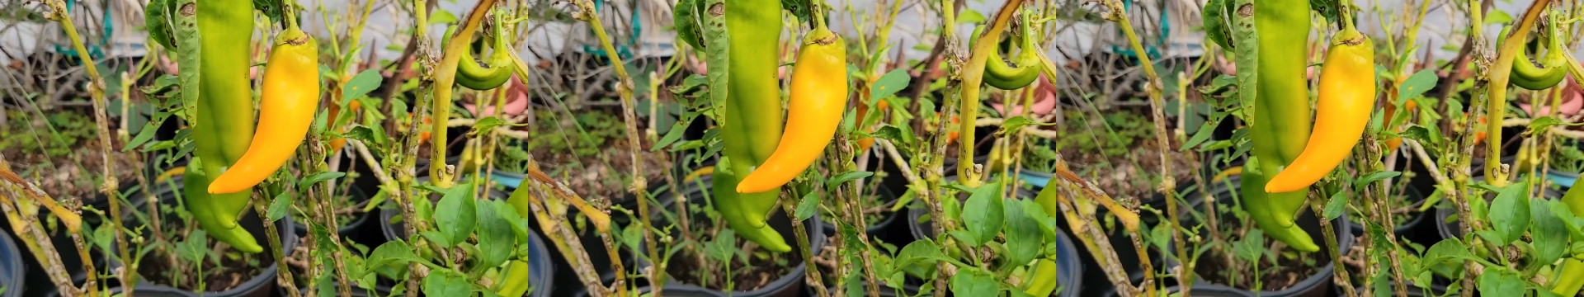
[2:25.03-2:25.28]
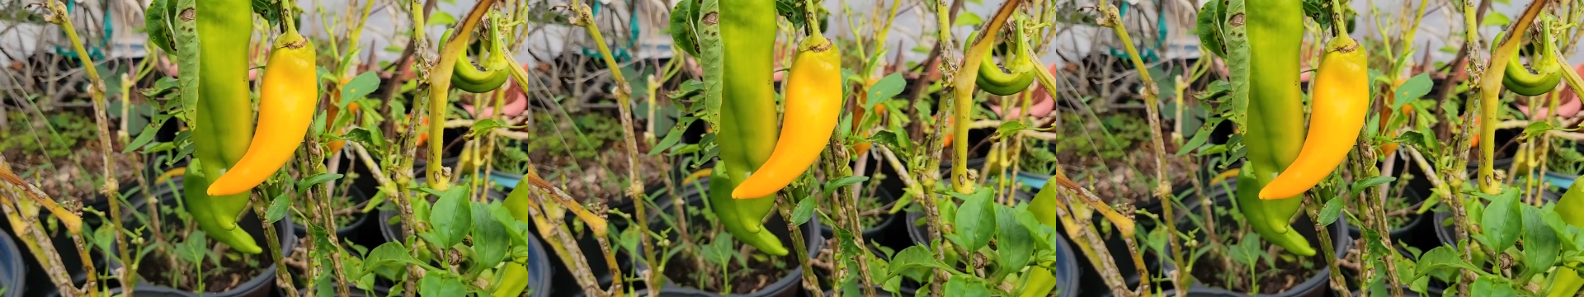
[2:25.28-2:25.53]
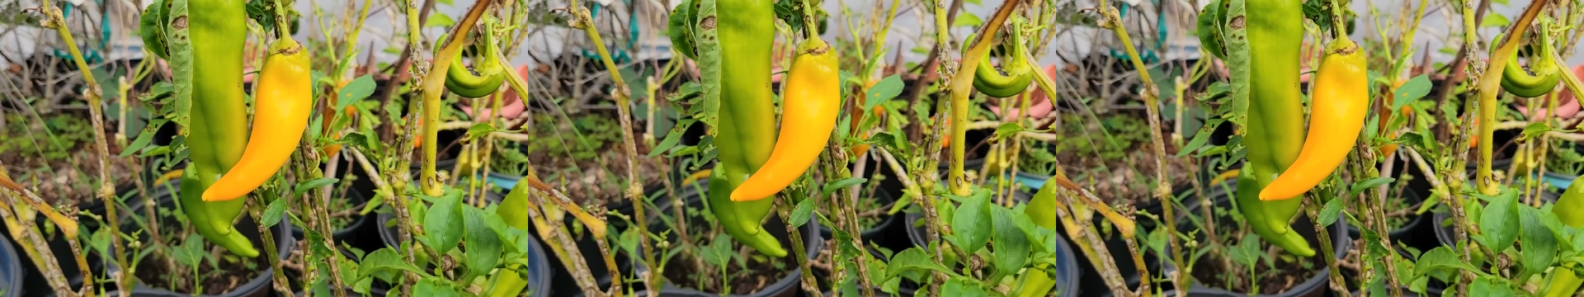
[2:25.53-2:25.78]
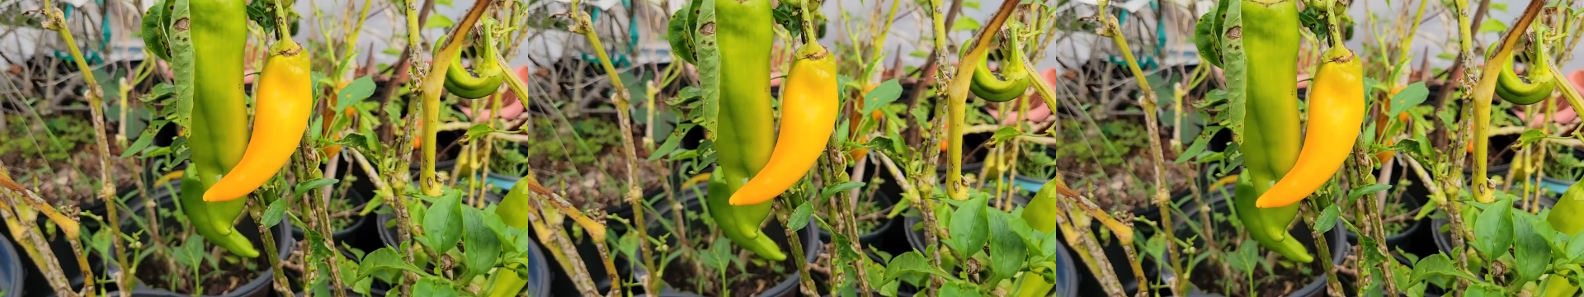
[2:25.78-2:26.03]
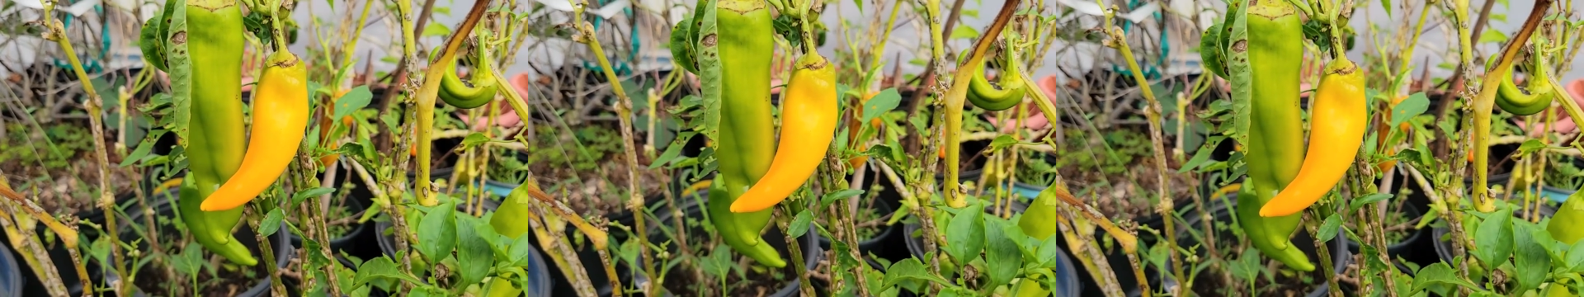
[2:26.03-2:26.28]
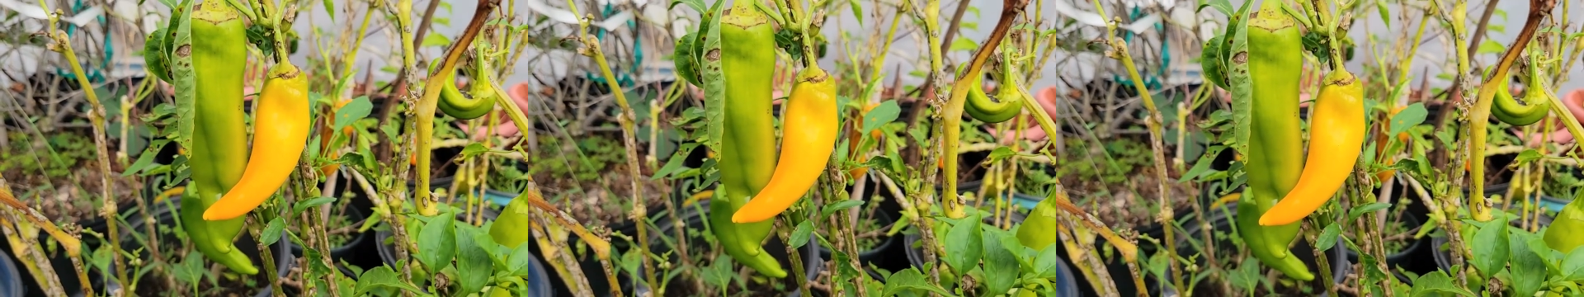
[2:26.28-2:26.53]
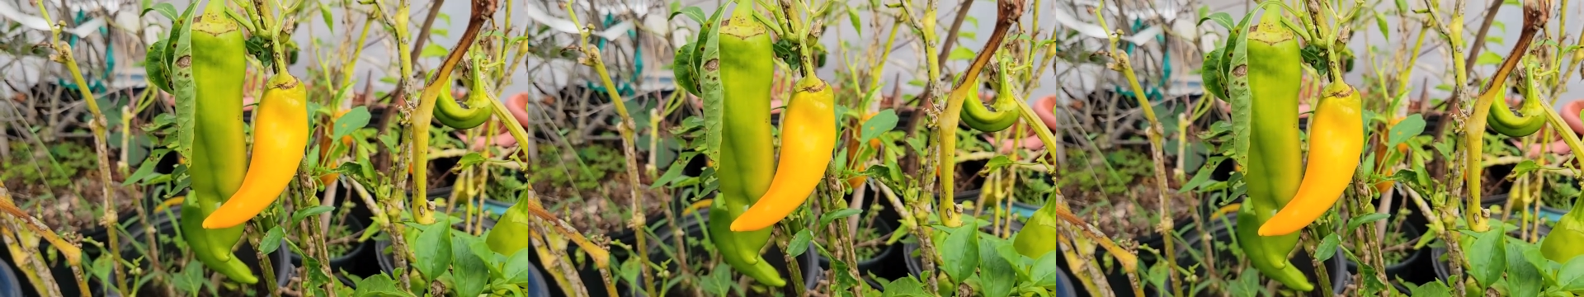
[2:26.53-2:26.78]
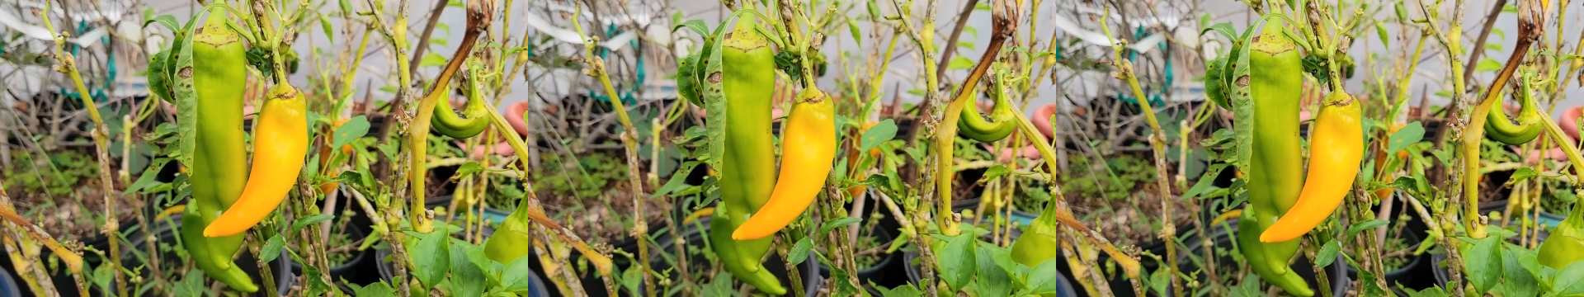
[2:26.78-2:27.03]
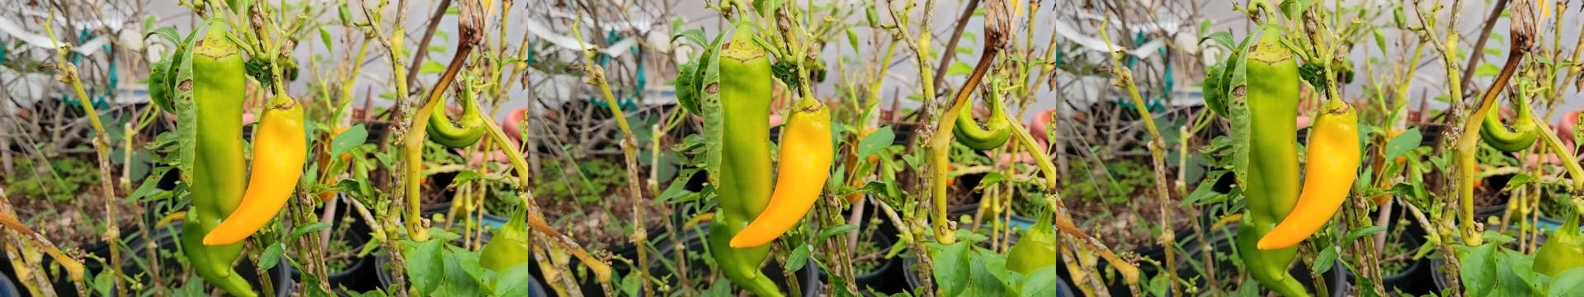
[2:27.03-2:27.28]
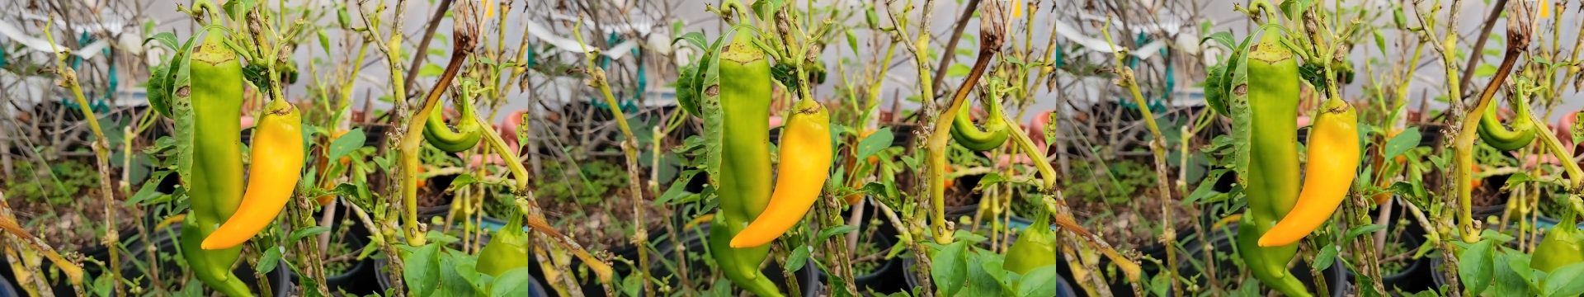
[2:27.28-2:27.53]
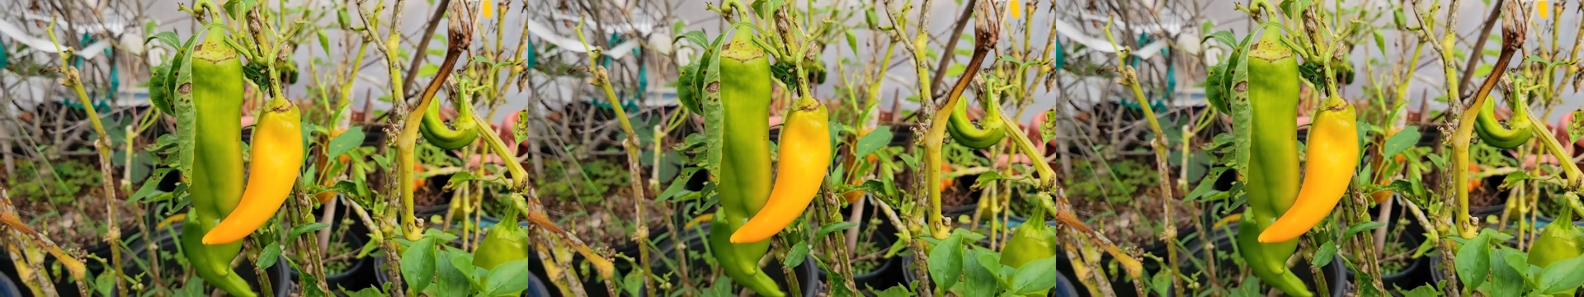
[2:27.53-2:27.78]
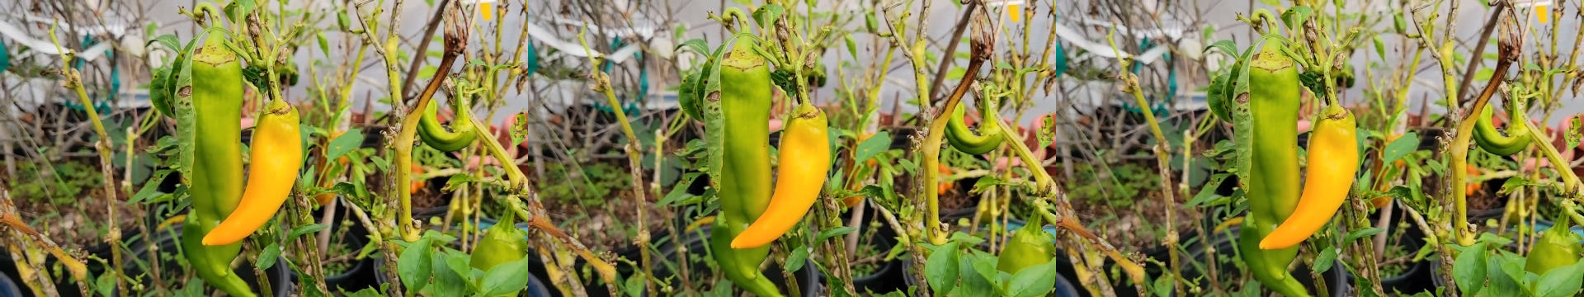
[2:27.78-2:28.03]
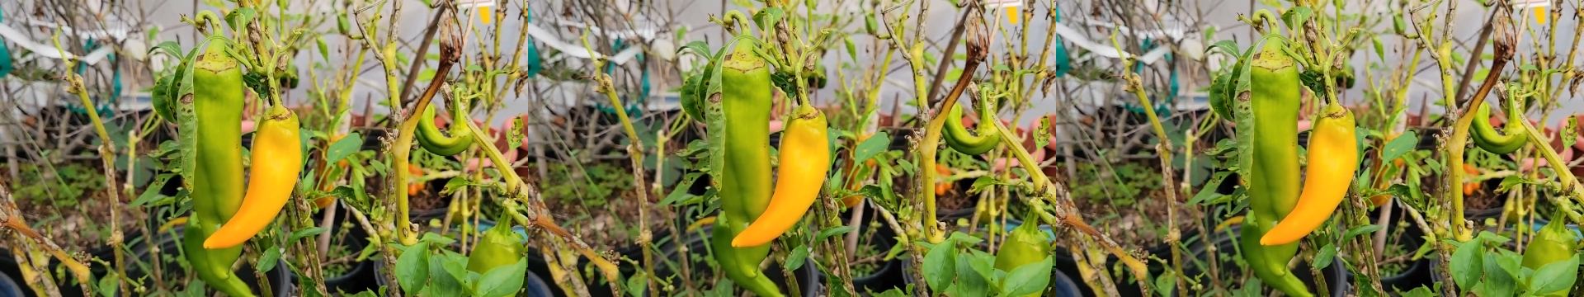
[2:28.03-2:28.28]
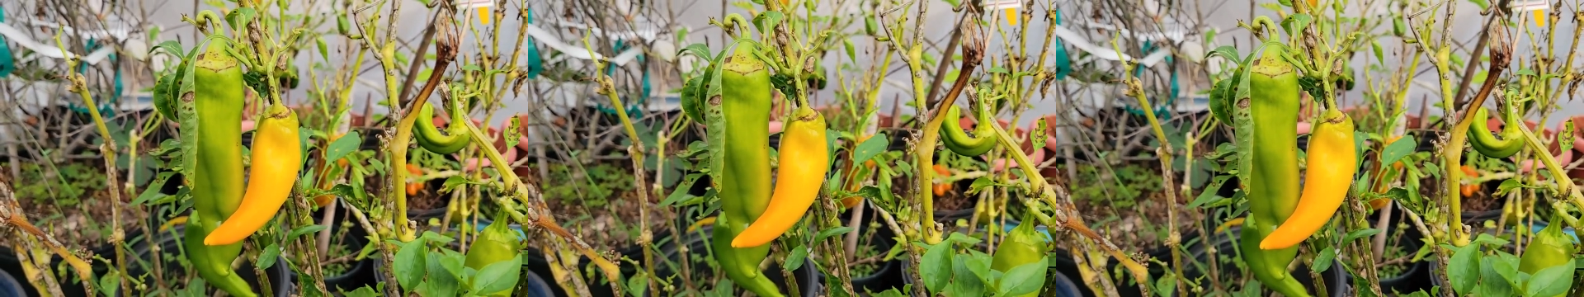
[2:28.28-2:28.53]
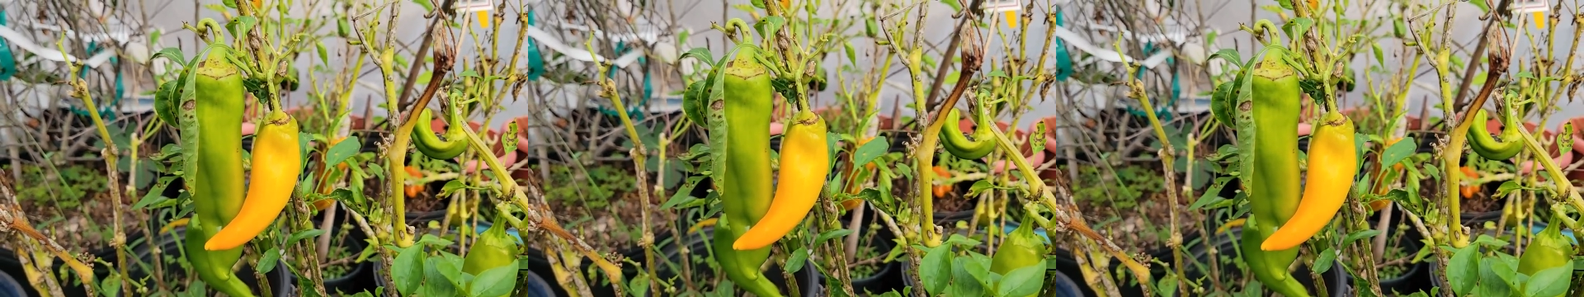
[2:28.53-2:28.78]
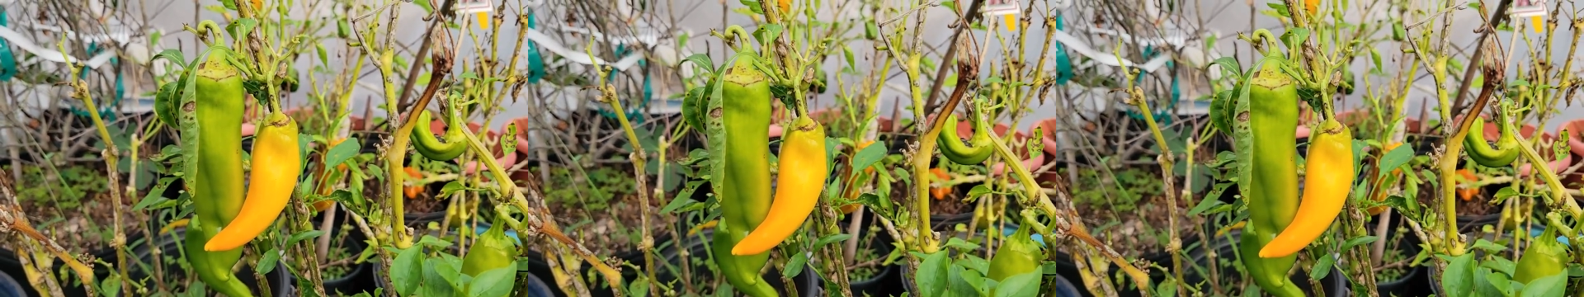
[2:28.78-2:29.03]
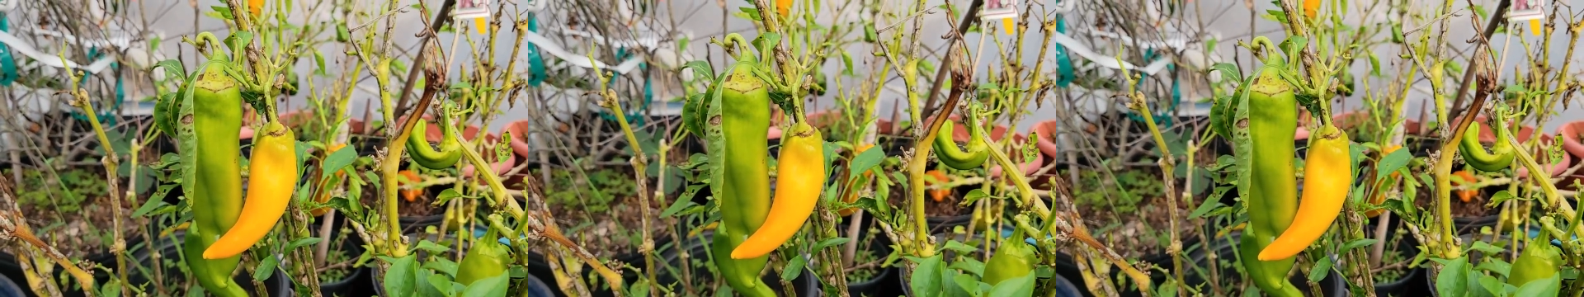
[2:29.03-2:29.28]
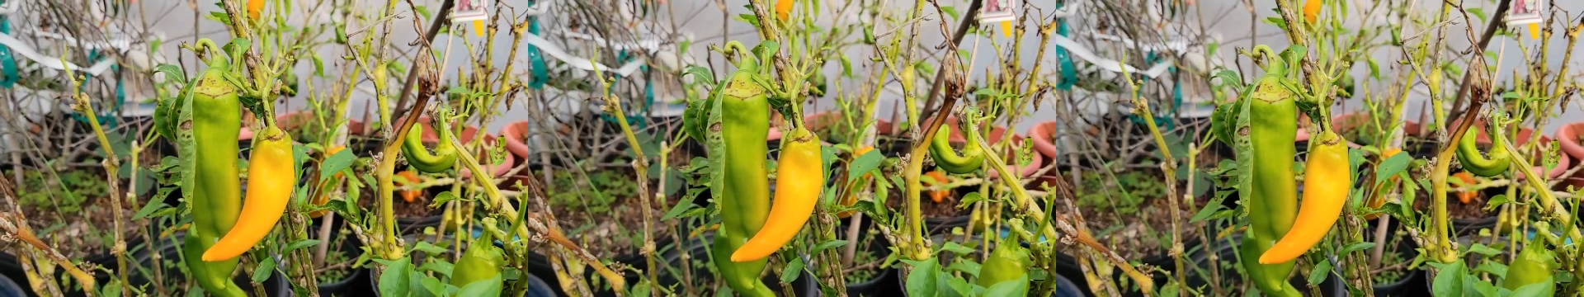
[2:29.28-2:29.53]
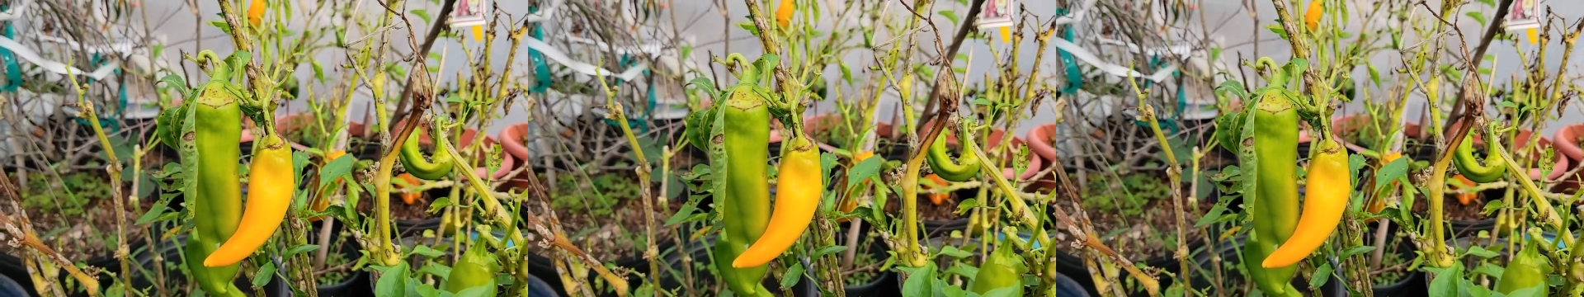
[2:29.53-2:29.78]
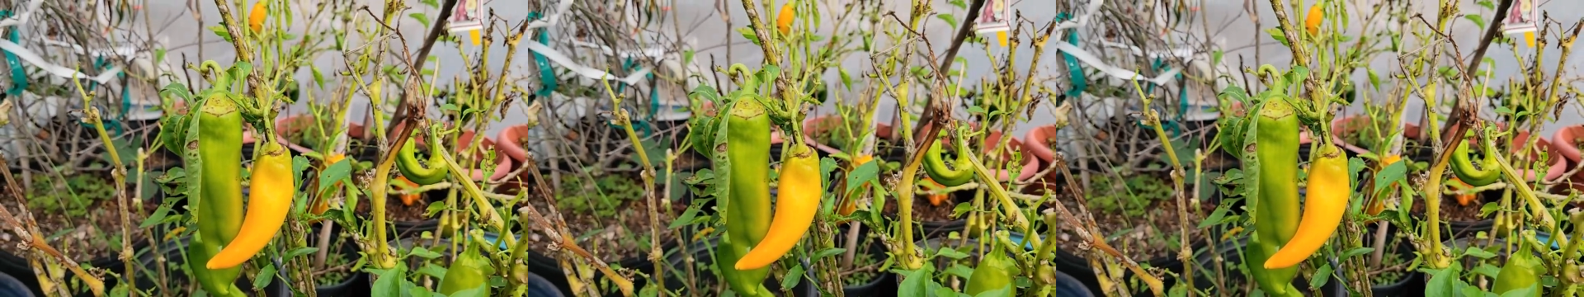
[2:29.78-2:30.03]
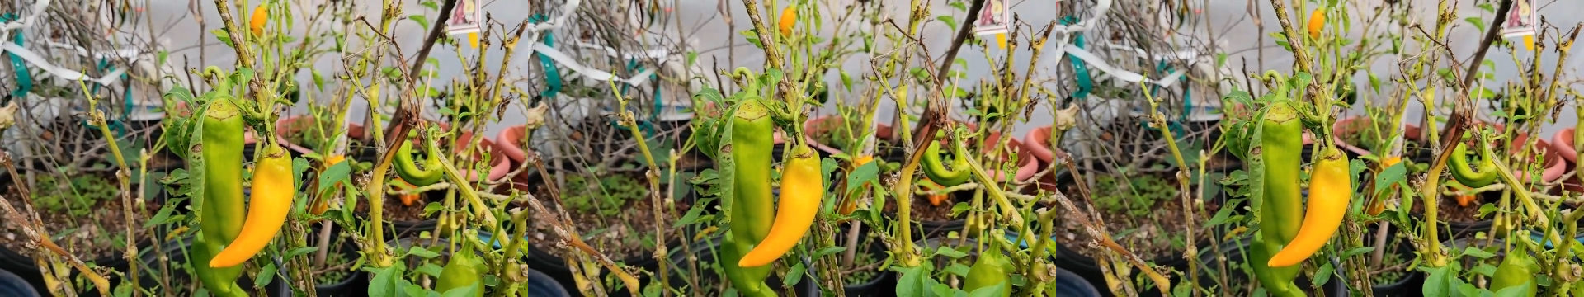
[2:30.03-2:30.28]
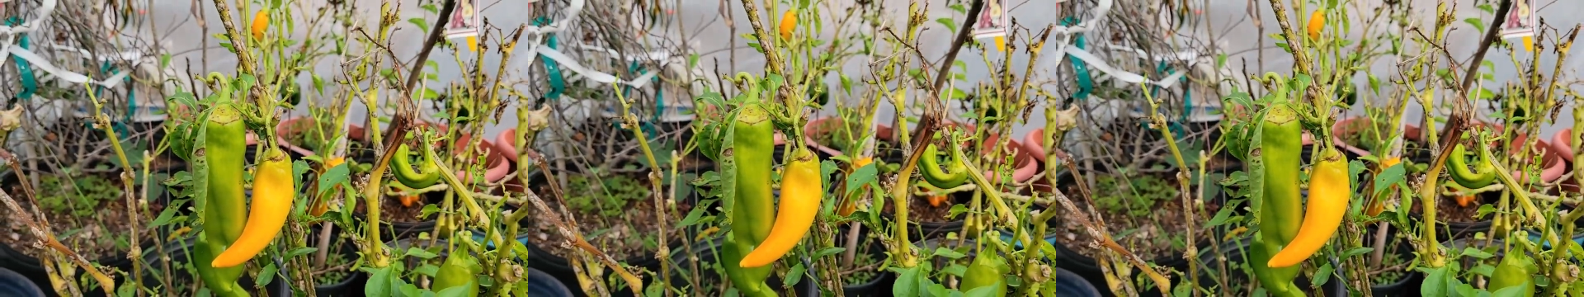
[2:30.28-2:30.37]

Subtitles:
[unreadable: no face in view]